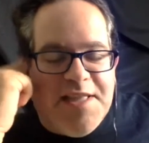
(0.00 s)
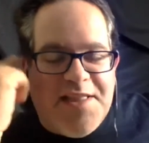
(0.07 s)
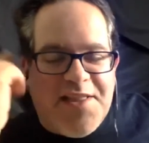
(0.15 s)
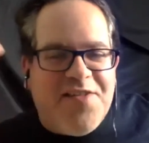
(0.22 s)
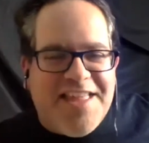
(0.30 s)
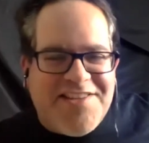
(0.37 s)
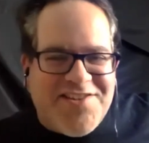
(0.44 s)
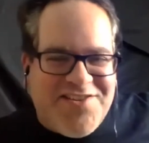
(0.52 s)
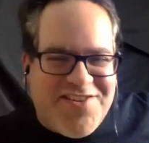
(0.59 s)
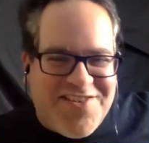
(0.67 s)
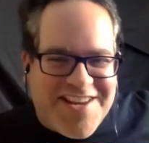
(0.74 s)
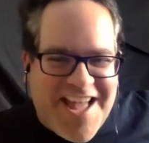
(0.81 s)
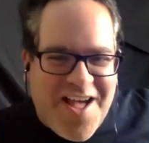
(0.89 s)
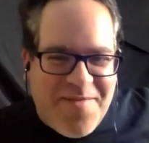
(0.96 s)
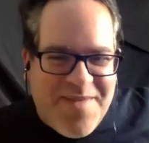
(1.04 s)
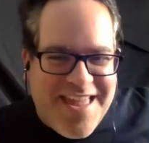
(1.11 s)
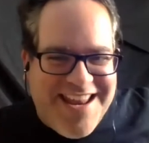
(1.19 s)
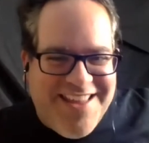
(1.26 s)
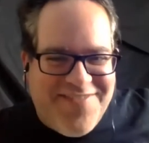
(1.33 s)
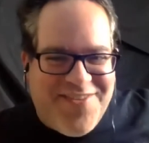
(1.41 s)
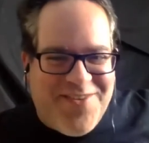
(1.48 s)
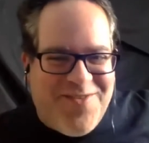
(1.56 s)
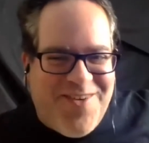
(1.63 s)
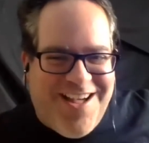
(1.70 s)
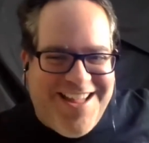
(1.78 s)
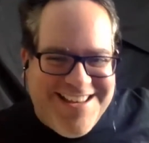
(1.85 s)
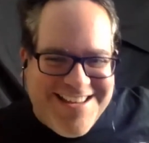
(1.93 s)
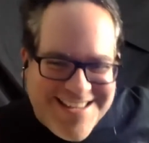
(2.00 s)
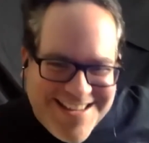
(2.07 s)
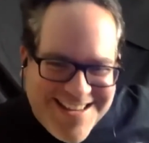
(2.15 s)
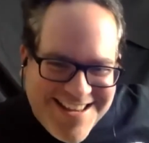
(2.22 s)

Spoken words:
Celio, that's your turn to comment if you want.